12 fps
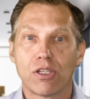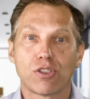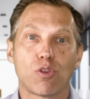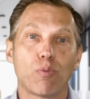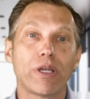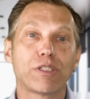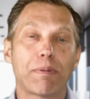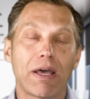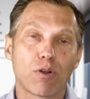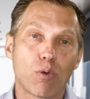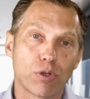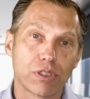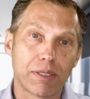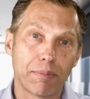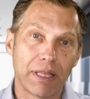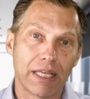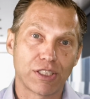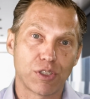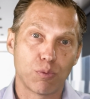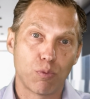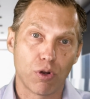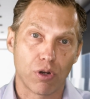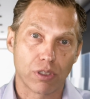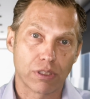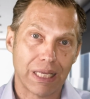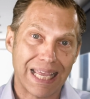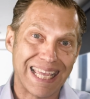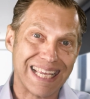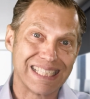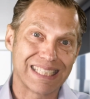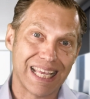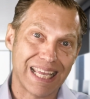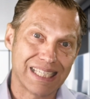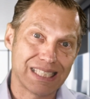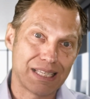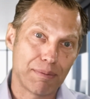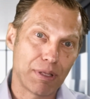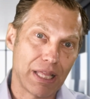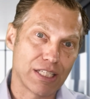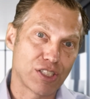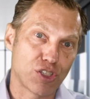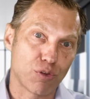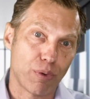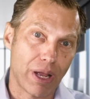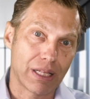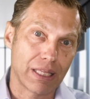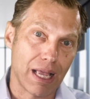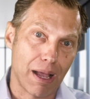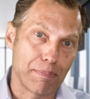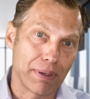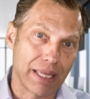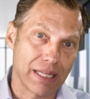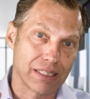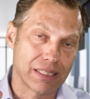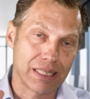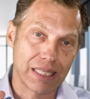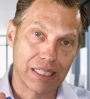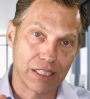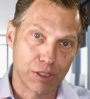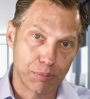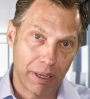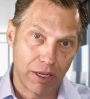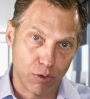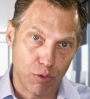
The way spinal cord stimulation works is it stimulates directly up against the spinal